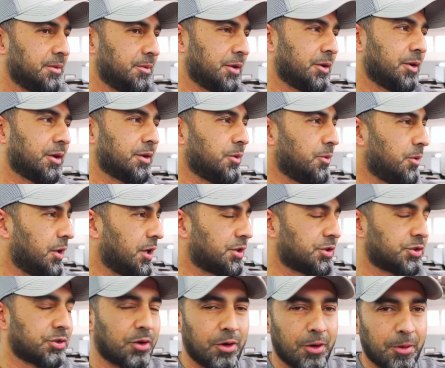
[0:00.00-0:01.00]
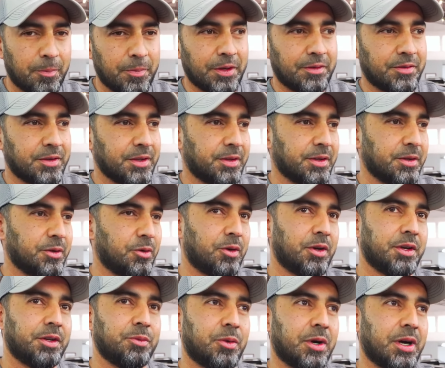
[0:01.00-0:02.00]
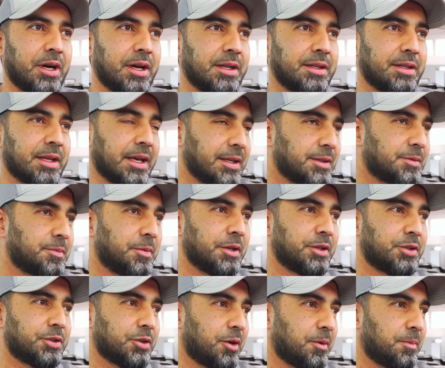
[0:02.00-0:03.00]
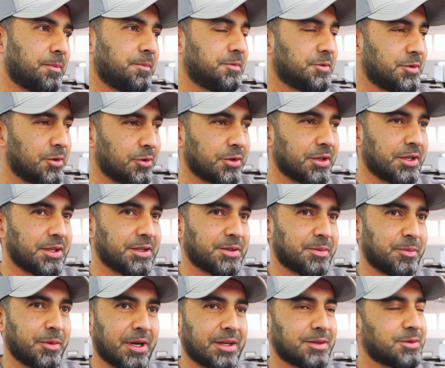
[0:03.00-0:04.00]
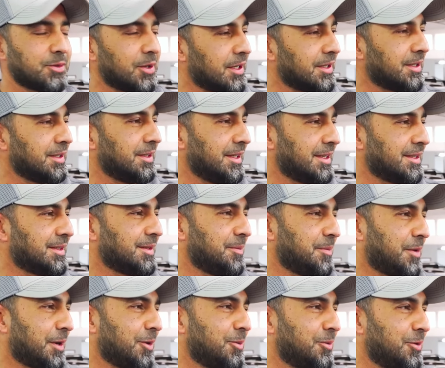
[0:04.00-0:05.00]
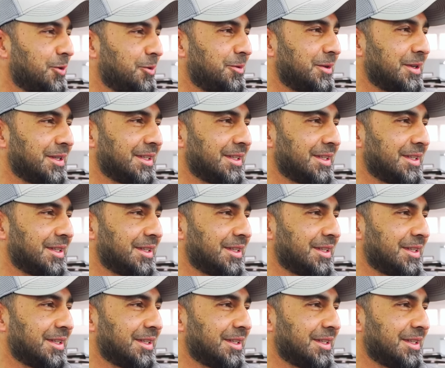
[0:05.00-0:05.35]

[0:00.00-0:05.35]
we got the workshop, everything all in one, nice big shop. It's looking smart, so I think that's a proud moment.